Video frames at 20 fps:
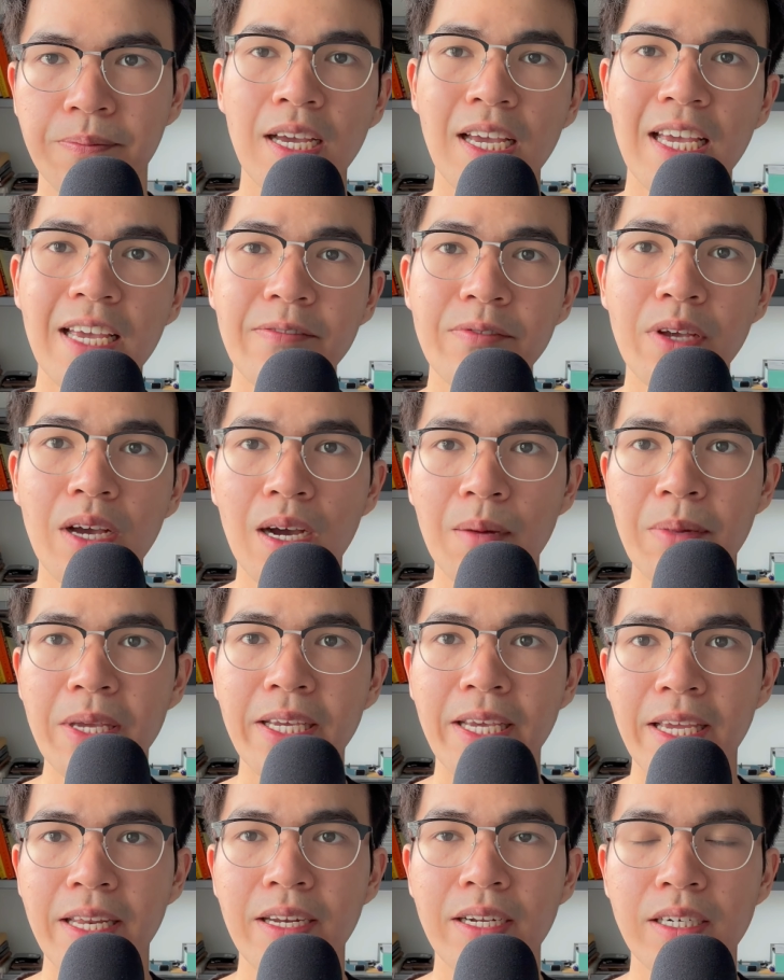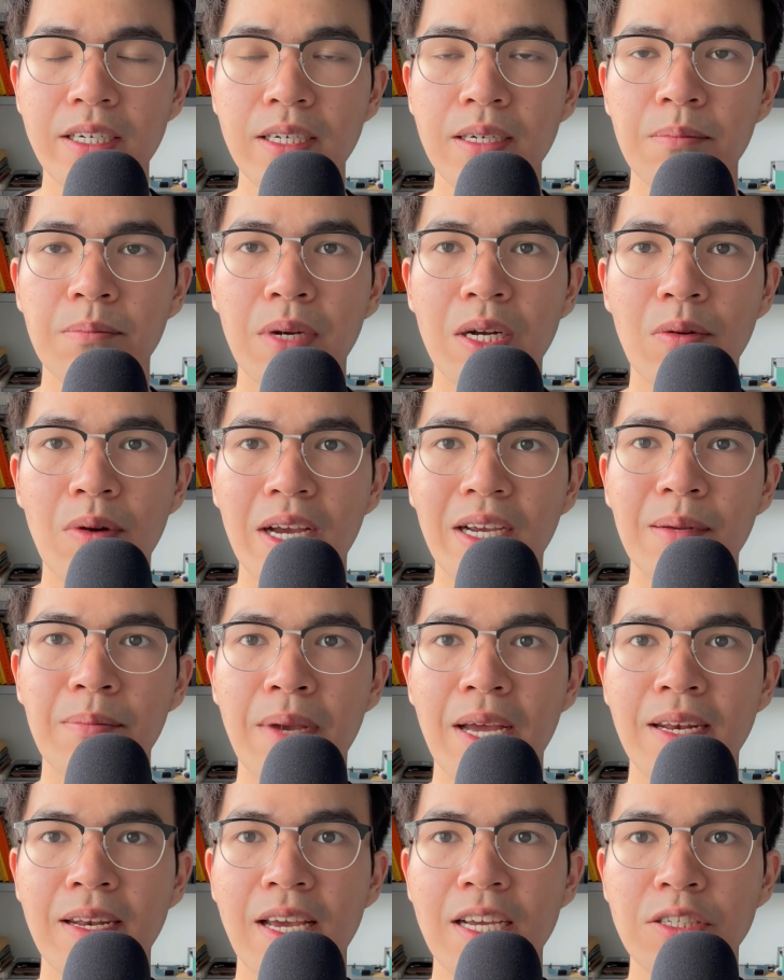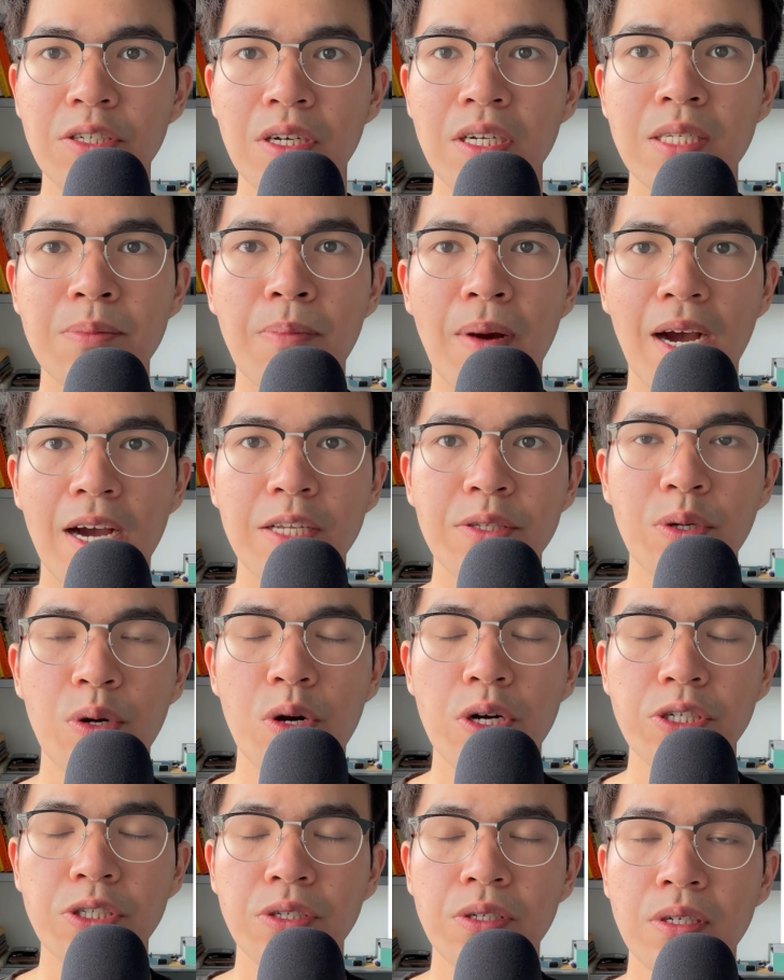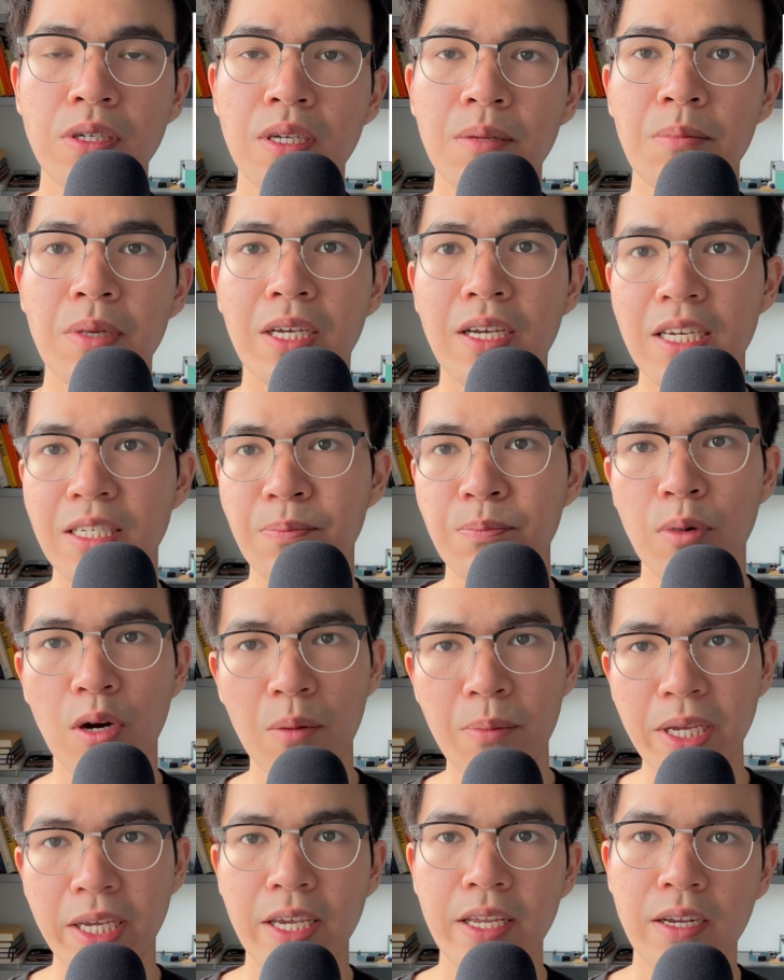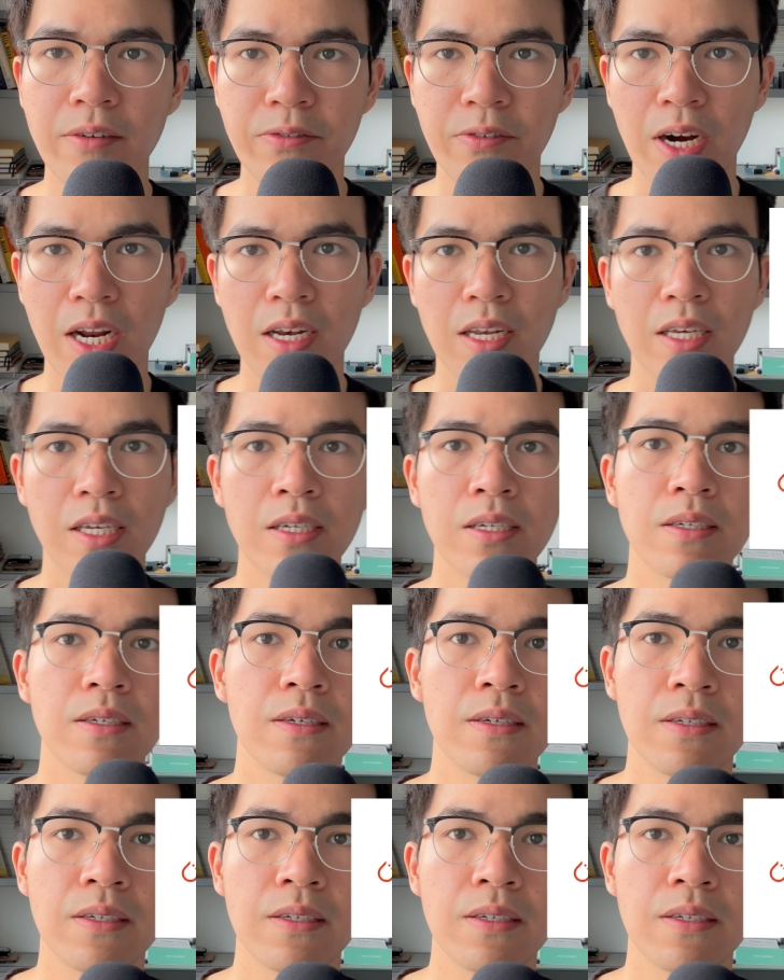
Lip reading: If you're a beginner, my recommendation is Pytorch because it's more beginner-friendly.